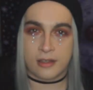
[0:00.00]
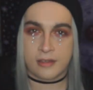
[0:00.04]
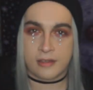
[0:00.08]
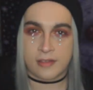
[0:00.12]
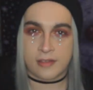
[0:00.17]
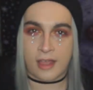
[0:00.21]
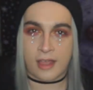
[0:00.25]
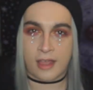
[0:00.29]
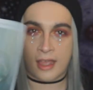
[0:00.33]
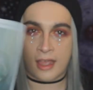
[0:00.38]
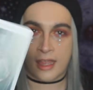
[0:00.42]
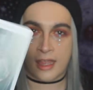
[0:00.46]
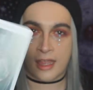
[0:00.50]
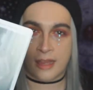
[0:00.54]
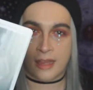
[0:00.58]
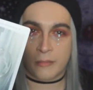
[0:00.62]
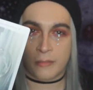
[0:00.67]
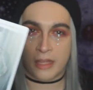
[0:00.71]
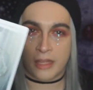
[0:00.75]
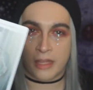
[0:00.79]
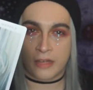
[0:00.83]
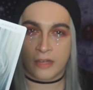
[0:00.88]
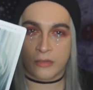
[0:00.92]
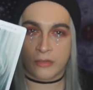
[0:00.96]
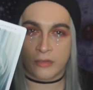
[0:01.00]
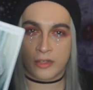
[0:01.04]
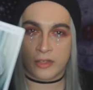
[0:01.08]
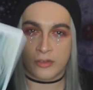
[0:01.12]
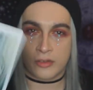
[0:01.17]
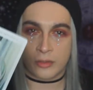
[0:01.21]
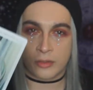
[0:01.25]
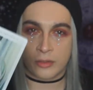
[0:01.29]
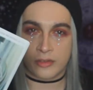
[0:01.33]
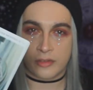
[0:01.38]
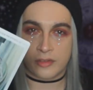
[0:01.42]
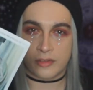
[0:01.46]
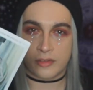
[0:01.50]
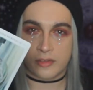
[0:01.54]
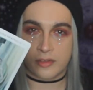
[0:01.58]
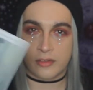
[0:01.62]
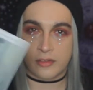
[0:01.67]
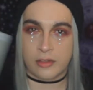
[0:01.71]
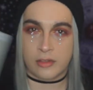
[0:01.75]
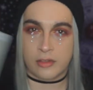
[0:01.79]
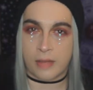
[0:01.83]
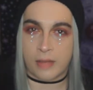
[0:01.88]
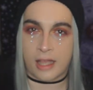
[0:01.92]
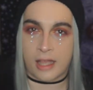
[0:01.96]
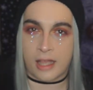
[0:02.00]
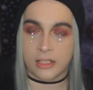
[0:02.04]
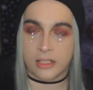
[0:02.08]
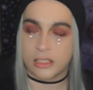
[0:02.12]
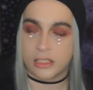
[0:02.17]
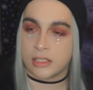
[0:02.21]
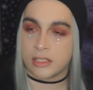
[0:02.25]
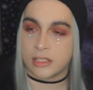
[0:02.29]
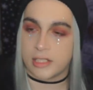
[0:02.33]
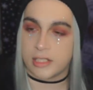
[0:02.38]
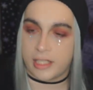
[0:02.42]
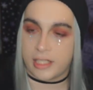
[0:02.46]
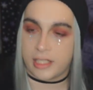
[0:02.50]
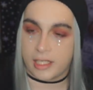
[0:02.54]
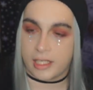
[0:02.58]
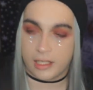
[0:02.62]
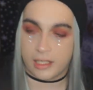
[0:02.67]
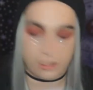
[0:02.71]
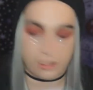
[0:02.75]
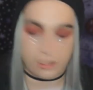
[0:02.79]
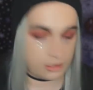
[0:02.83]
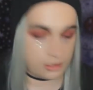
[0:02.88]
time and resources to actually